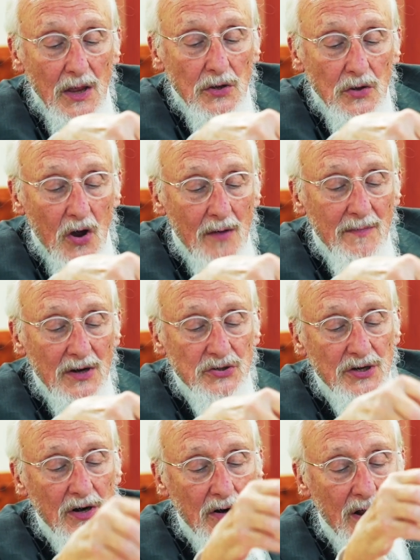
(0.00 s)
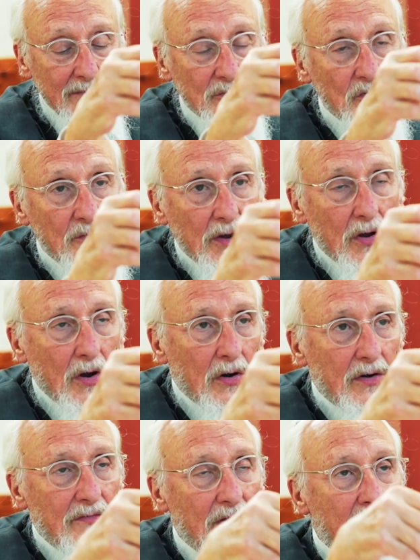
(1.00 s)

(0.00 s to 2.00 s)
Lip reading: yom asher amdu b'chorev.